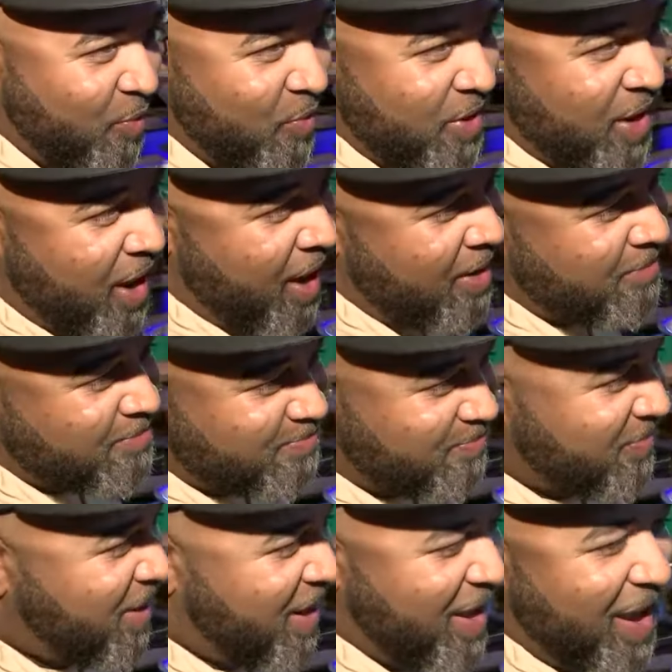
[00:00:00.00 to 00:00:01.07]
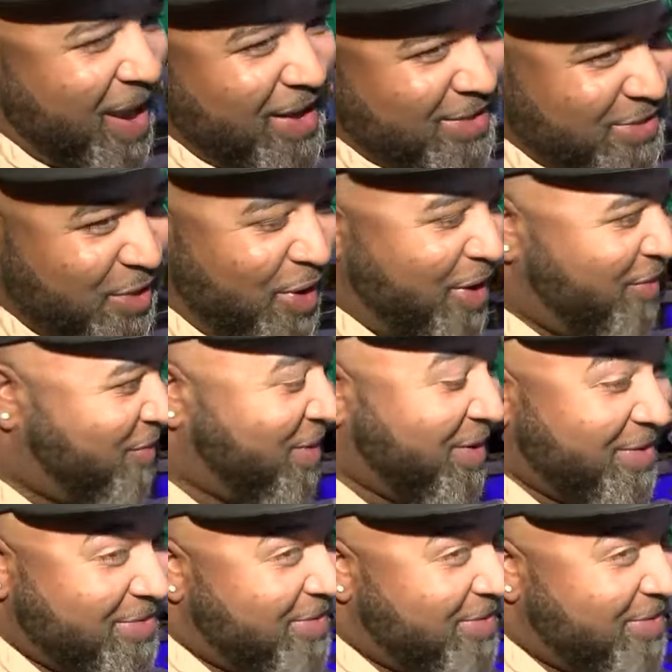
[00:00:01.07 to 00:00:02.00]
we got, yeah, I ain't sorry really.